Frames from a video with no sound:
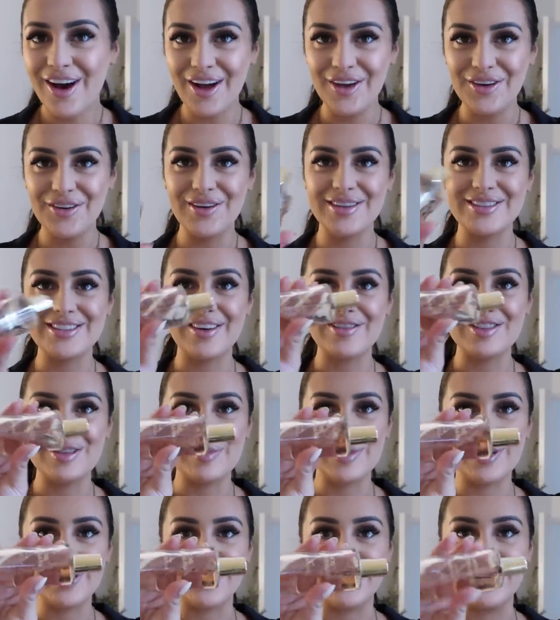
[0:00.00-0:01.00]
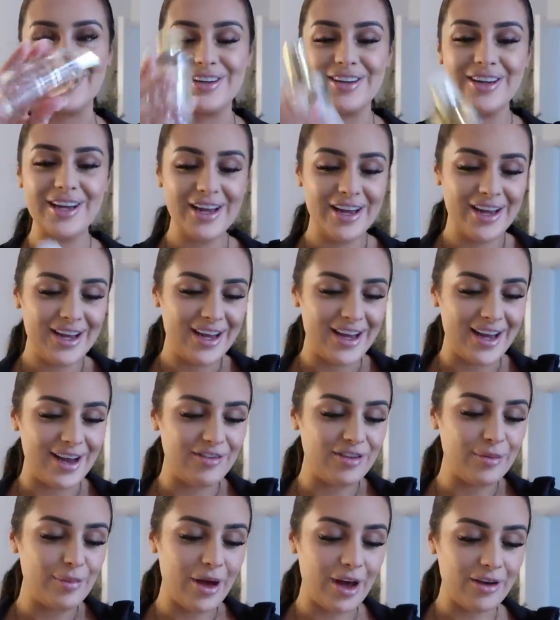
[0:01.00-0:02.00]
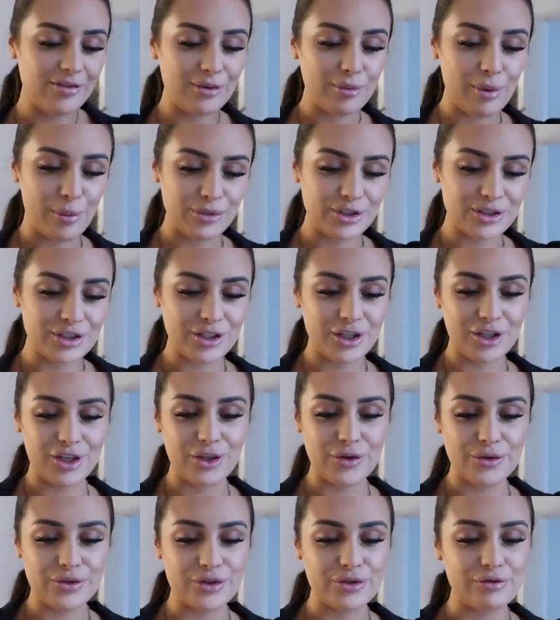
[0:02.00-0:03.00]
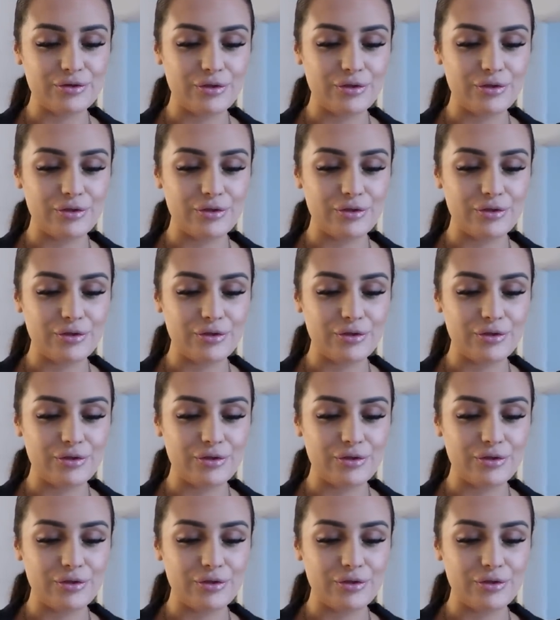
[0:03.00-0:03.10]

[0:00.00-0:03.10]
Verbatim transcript: I always have to put it on. Uh, for perfume, I'm just going to use the